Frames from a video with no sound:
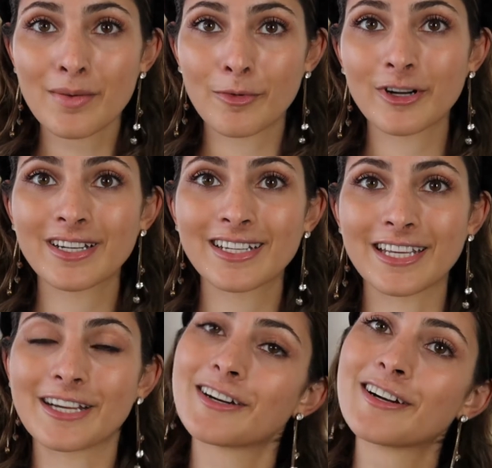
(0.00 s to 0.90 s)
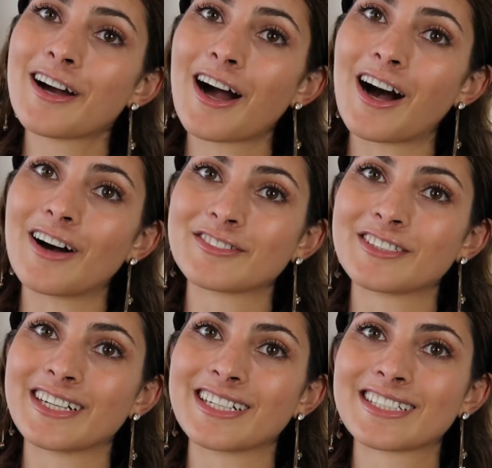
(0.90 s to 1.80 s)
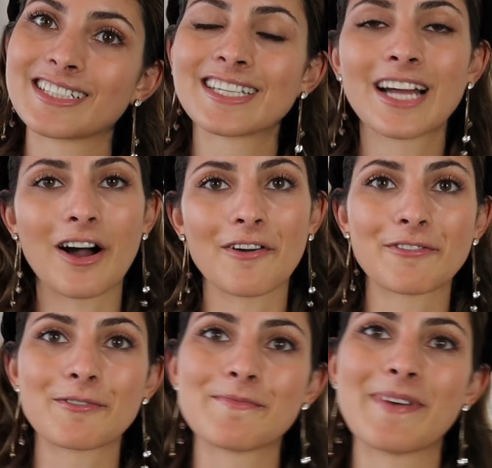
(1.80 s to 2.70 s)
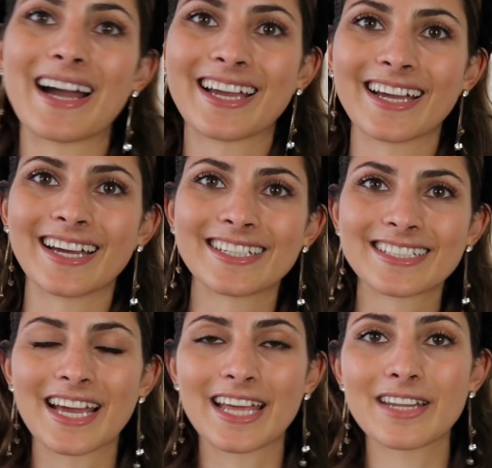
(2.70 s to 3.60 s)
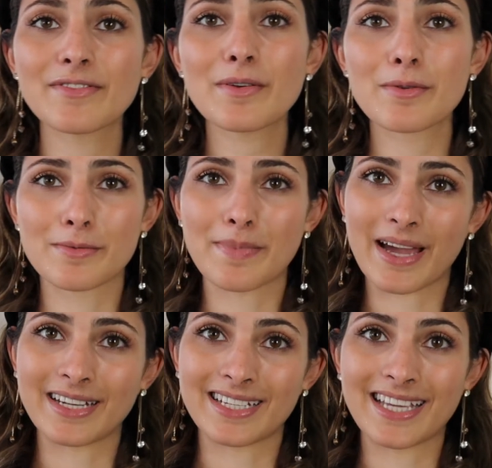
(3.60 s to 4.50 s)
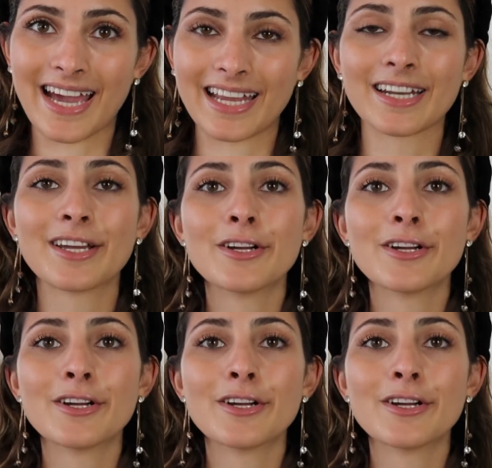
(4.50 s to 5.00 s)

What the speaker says: more than a year after it, after buying it, and if I would buy it again.